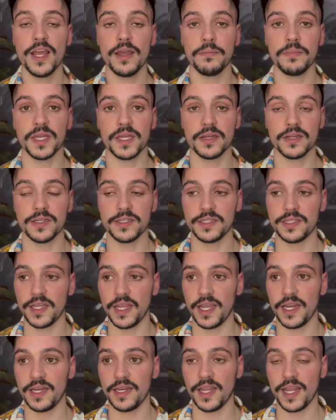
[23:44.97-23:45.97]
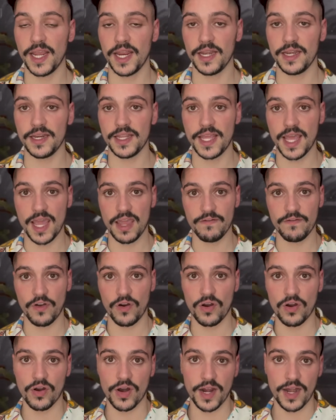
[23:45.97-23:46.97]
because it gave
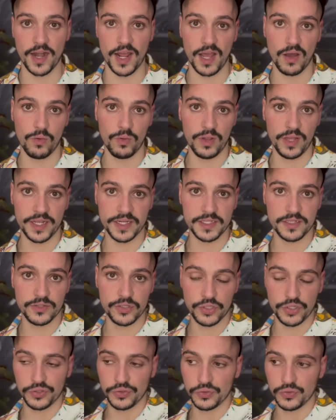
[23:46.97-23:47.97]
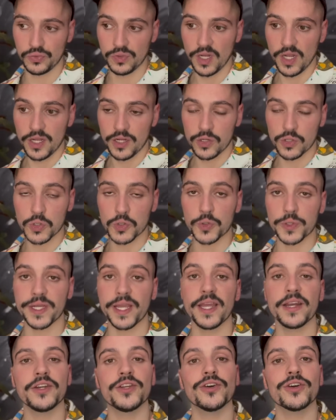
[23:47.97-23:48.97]
her an outlet to
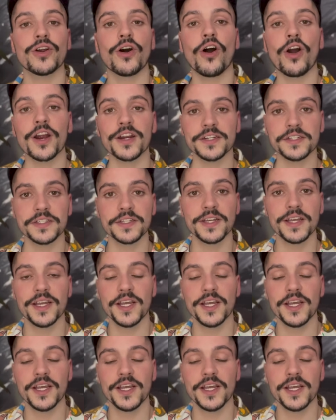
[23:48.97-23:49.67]
create good art.